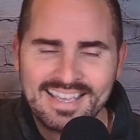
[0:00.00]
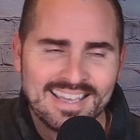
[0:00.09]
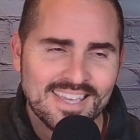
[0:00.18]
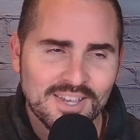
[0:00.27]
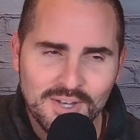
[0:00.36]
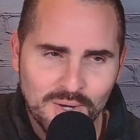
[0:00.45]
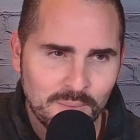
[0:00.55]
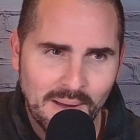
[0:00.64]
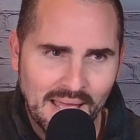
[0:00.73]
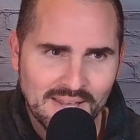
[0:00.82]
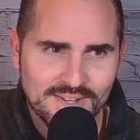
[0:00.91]
You could go
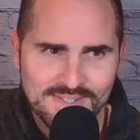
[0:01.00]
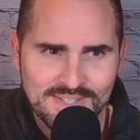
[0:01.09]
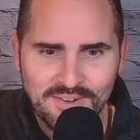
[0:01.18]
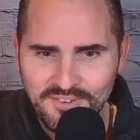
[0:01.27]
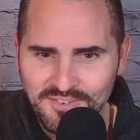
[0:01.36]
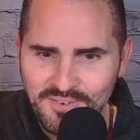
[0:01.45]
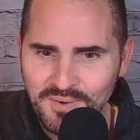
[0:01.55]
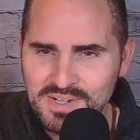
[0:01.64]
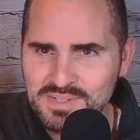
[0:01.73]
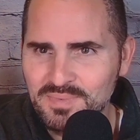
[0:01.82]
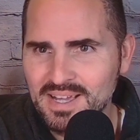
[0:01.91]
buy it yourself, of
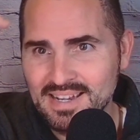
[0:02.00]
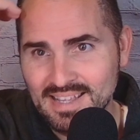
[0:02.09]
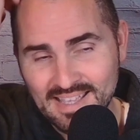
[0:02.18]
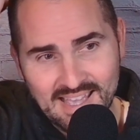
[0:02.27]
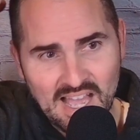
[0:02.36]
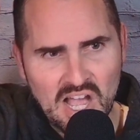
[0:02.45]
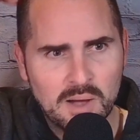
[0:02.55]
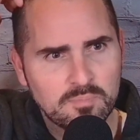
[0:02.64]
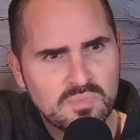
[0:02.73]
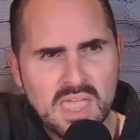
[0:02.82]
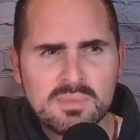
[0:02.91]
course. But
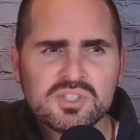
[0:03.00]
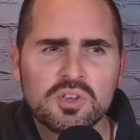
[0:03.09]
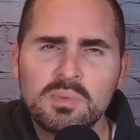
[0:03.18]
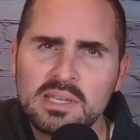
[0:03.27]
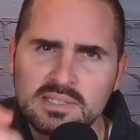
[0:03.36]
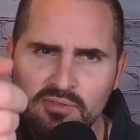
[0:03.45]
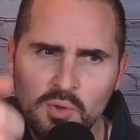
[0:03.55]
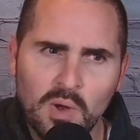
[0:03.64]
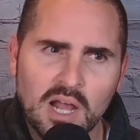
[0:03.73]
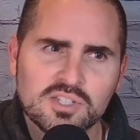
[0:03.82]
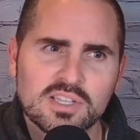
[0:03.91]
hey, Mr. Beast, if you
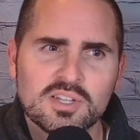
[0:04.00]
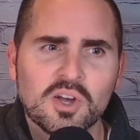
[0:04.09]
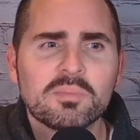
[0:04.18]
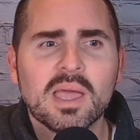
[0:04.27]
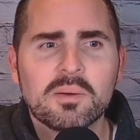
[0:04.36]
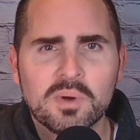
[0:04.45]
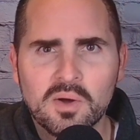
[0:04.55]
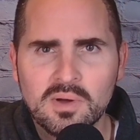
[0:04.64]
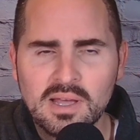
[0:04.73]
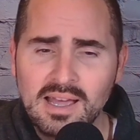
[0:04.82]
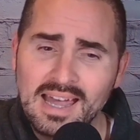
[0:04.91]
watch this, hook me up, bro.
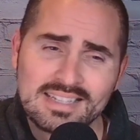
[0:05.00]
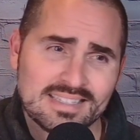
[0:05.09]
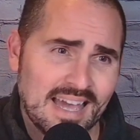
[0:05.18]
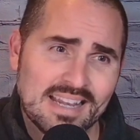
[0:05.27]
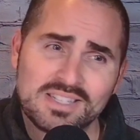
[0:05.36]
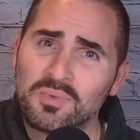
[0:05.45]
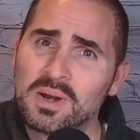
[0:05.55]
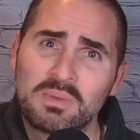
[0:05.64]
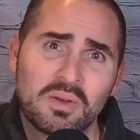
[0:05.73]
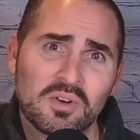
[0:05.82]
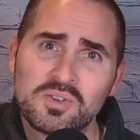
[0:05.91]
I just want to be
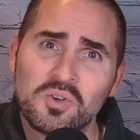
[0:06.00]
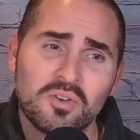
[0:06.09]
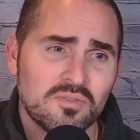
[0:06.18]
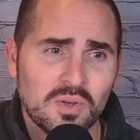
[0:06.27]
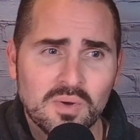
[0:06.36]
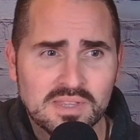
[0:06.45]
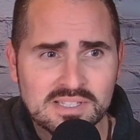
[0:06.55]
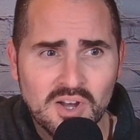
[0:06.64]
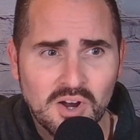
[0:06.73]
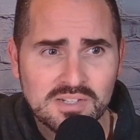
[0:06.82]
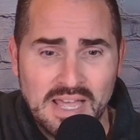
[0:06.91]
able to do a review on these
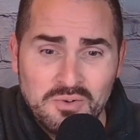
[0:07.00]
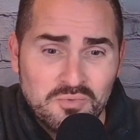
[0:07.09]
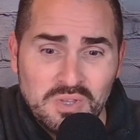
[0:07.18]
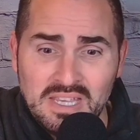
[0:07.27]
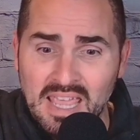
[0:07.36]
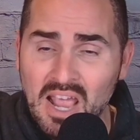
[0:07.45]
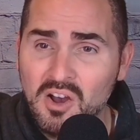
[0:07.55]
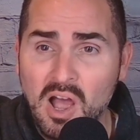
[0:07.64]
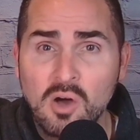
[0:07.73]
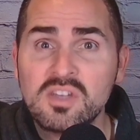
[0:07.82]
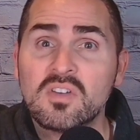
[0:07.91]
cards. I don't really care.
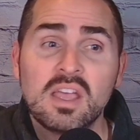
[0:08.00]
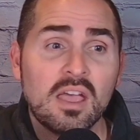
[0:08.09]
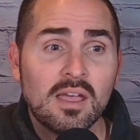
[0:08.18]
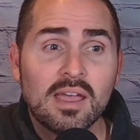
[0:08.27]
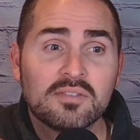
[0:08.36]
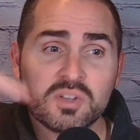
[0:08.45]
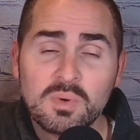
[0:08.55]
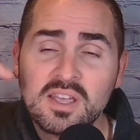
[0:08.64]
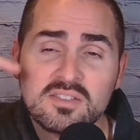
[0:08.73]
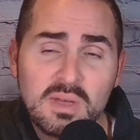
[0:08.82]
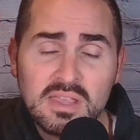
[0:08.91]
If someone
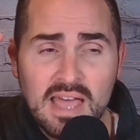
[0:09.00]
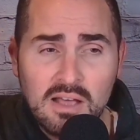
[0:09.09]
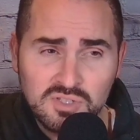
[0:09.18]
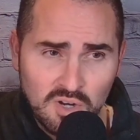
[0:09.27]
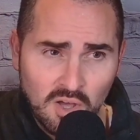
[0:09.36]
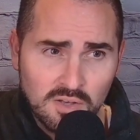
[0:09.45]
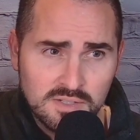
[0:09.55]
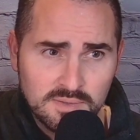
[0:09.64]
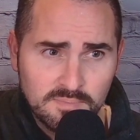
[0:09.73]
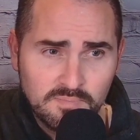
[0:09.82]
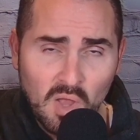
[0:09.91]
gives me $1,000,
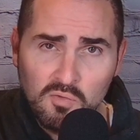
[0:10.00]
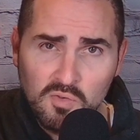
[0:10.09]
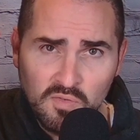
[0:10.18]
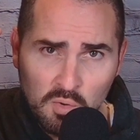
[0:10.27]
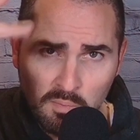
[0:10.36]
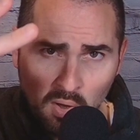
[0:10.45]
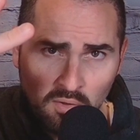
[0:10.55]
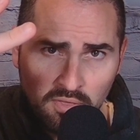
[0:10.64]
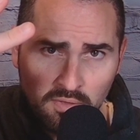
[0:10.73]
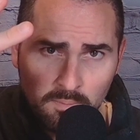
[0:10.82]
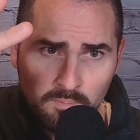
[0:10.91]
I'll review
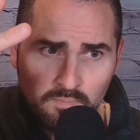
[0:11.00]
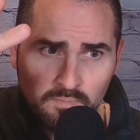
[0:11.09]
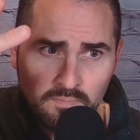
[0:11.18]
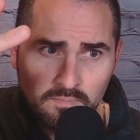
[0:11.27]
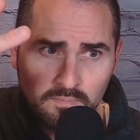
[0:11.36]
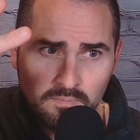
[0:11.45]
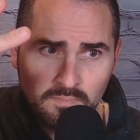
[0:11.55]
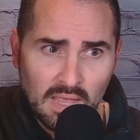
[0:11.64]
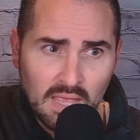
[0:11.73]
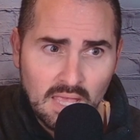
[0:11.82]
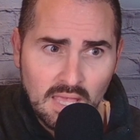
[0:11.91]
both,
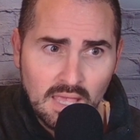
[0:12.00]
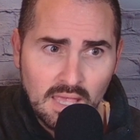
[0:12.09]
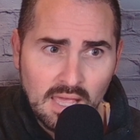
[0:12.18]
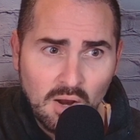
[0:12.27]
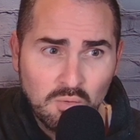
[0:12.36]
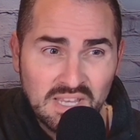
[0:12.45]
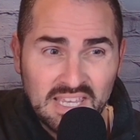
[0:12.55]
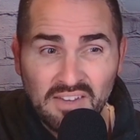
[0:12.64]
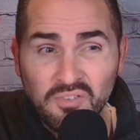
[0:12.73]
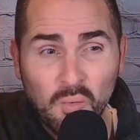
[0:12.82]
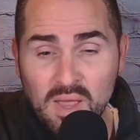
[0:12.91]
and I'll give
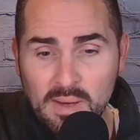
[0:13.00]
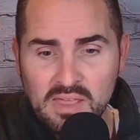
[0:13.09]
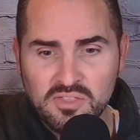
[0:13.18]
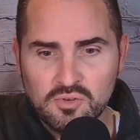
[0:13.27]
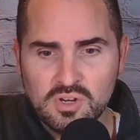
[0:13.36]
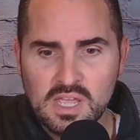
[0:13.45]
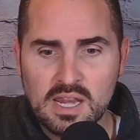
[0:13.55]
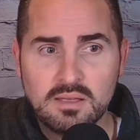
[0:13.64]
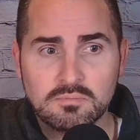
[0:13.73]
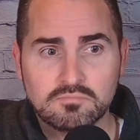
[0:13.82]
away my 3080.